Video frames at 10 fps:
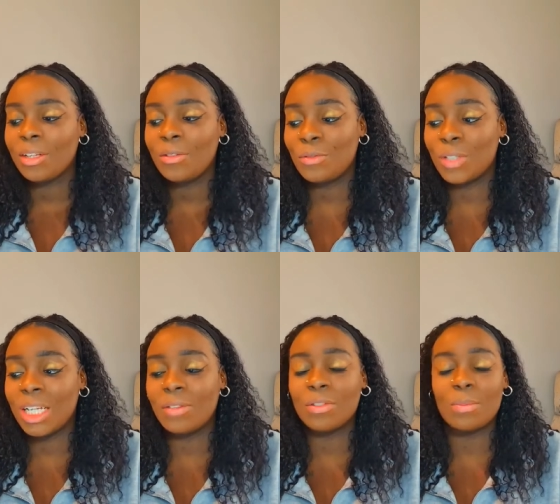You really
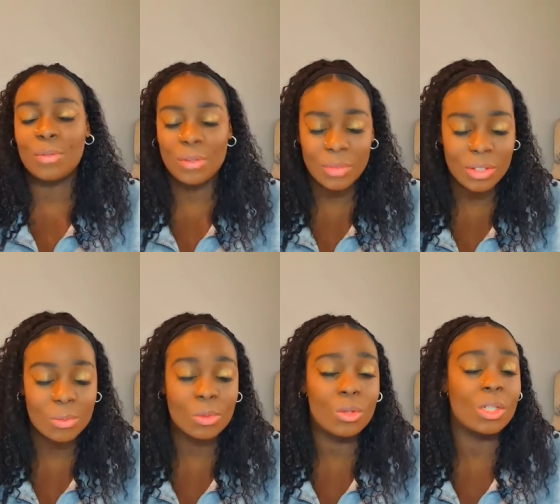have to process
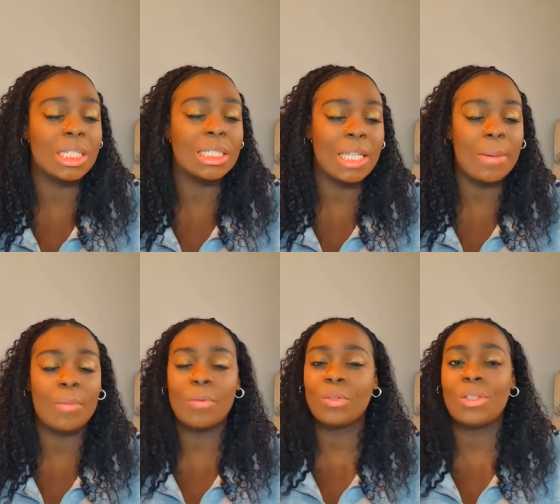what you're going to say
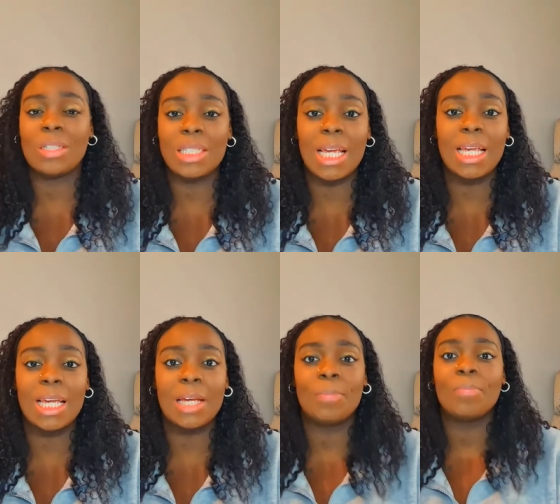before you
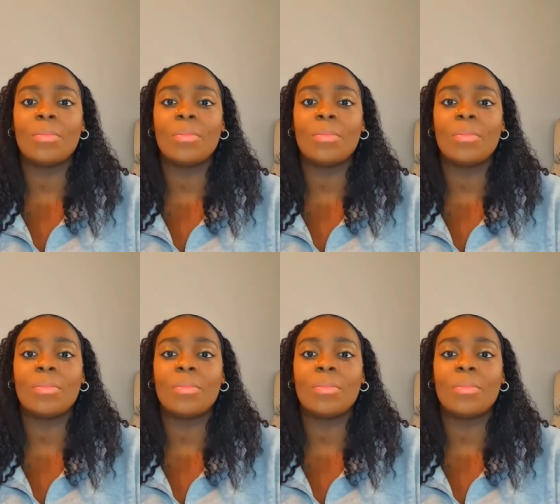say it,